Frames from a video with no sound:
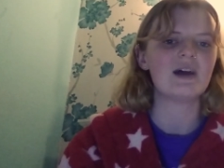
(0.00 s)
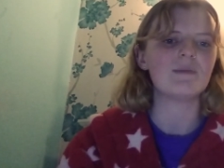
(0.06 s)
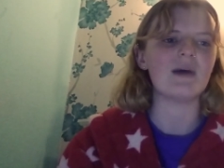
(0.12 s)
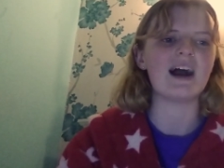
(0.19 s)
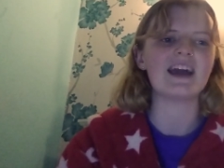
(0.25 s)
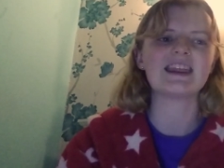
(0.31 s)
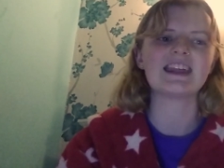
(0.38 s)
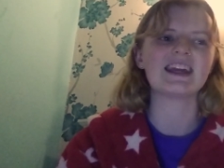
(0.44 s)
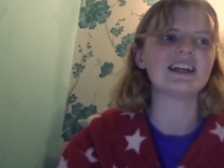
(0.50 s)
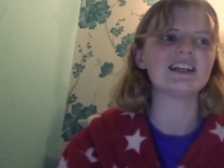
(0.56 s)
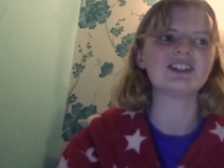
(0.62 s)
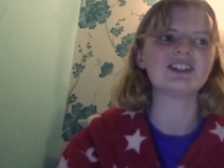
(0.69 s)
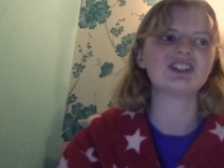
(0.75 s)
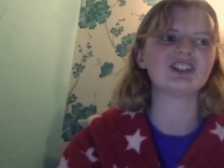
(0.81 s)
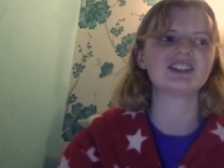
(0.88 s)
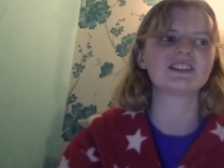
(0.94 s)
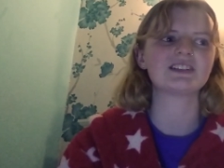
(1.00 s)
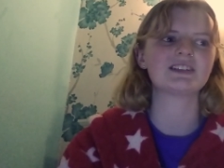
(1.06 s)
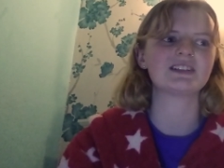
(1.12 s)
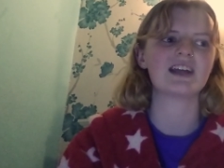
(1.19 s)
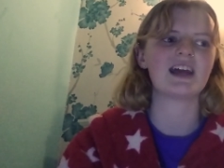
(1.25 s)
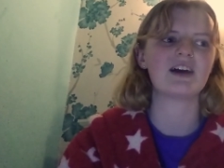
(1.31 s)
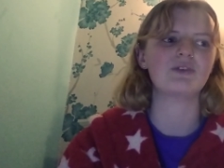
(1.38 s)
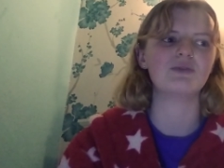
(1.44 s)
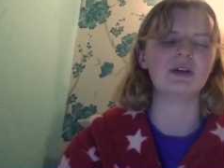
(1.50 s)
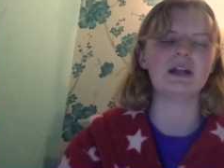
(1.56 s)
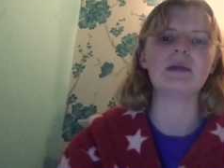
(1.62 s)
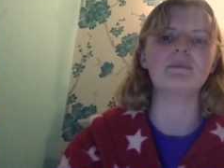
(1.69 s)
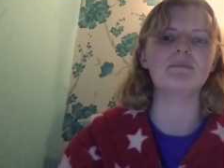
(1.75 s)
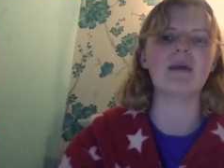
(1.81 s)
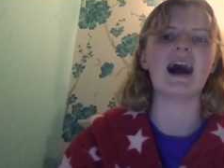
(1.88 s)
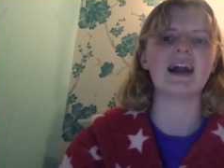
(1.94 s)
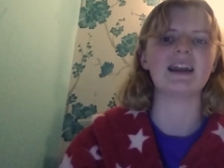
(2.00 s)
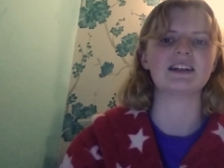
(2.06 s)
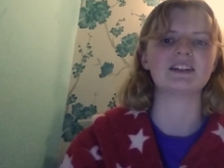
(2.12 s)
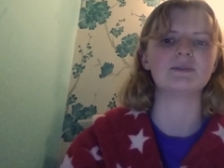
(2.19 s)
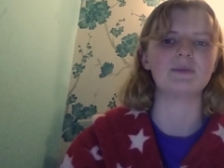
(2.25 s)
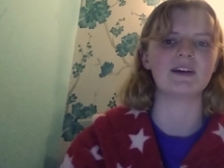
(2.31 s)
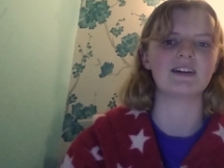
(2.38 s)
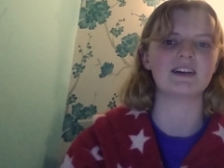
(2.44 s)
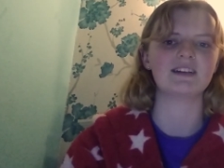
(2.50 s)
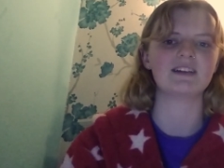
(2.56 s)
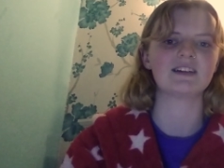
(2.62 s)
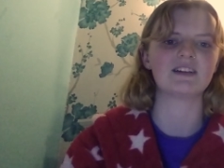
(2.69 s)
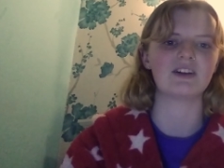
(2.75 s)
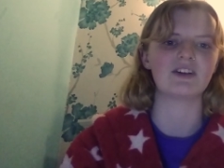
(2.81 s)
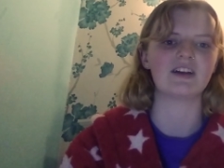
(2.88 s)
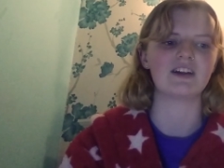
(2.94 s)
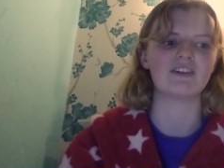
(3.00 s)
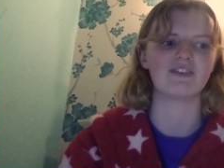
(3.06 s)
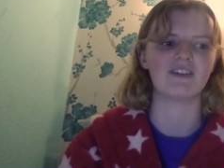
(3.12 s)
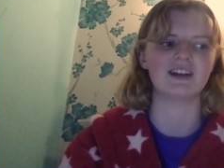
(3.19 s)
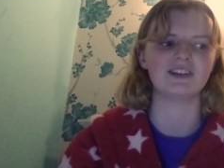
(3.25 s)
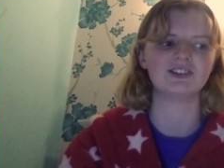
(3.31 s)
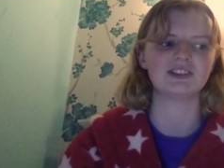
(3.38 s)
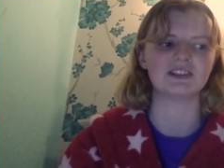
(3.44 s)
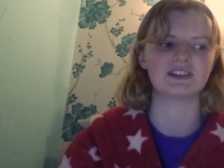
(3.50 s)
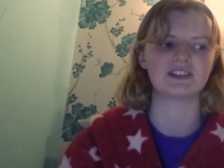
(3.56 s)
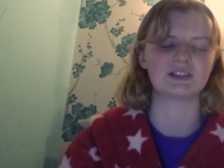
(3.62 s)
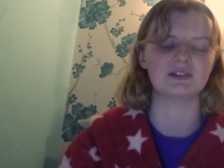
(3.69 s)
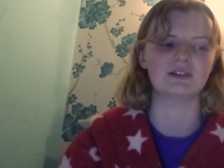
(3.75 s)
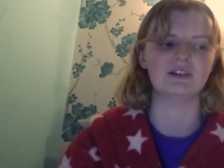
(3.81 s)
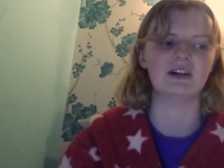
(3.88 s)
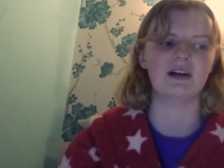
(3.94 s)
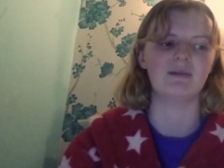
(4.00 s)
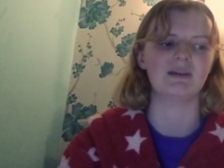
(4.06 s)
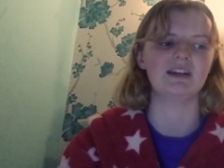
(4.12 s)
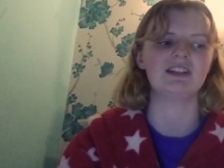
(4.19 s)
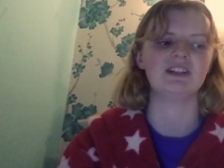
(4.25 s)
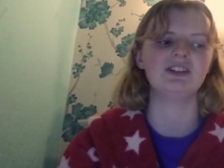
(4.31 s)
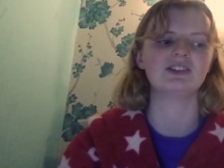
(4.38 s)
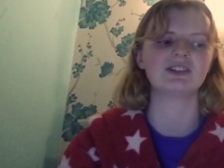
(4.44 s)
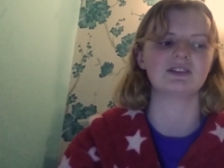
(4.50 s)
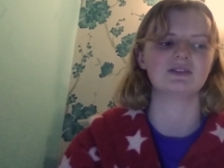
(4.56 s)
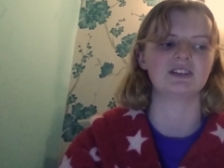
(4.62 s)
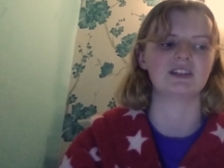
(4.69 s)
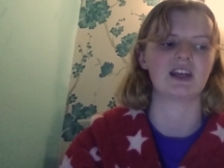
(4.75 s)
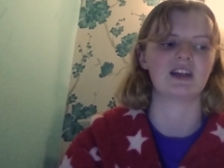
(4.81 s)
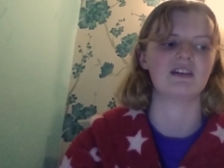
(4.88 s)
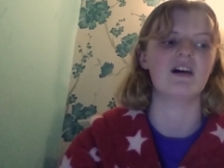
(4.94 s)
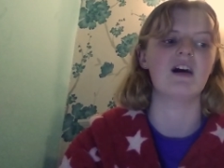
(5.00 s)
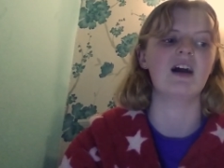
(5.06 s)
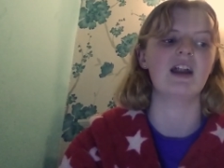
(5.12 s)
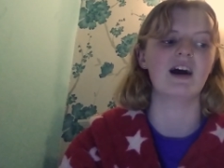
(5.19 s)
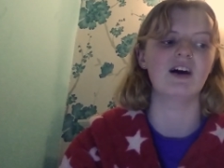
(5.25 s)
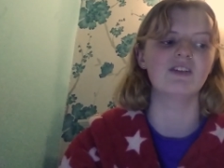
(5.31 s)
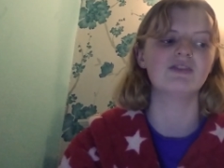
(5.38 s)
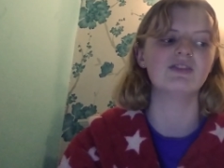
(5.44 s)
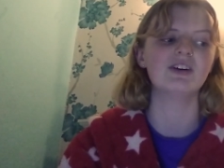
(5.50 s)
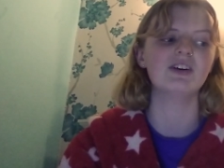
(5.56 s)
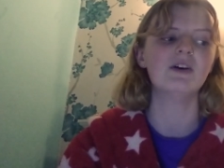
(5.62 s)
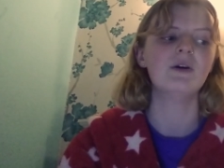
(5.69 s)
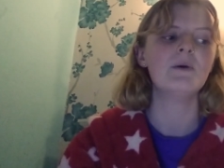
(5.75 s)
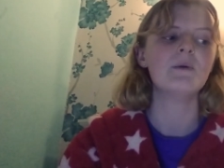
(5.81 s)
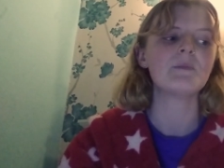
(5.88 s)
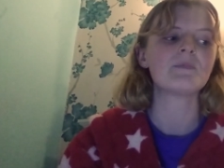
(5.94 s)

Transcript: But I think it's just because I had a really bad experience learning French in school, and my teacher was like not helpful,